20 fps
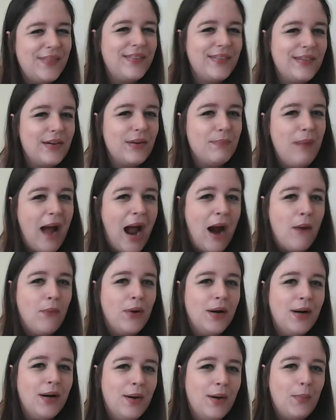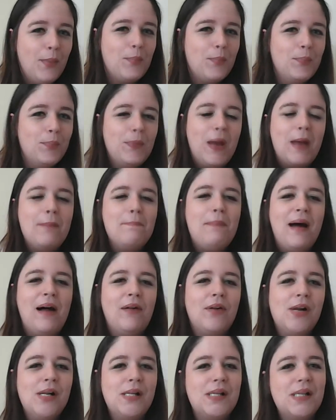power
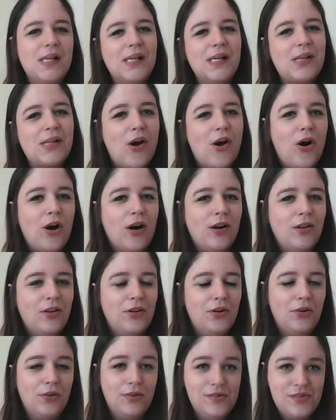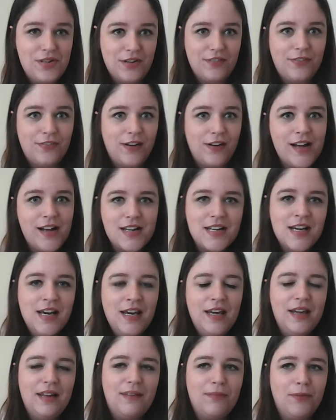imbalances are a little different.
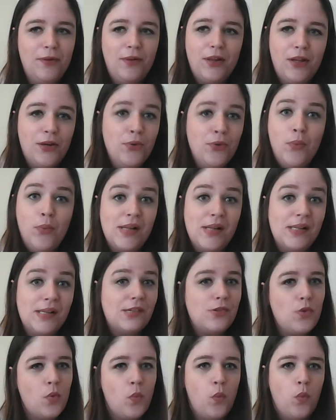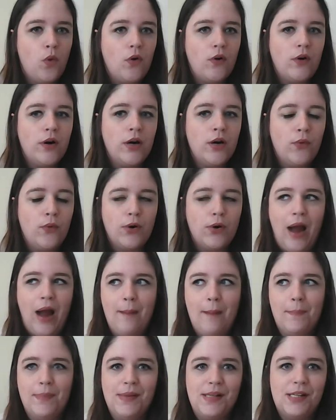It's really who wins the war or
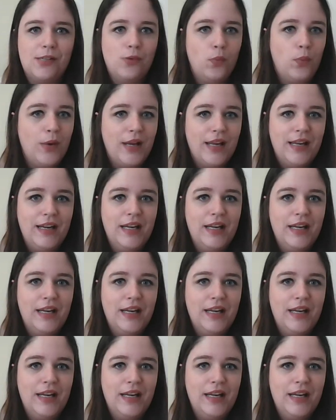happens to win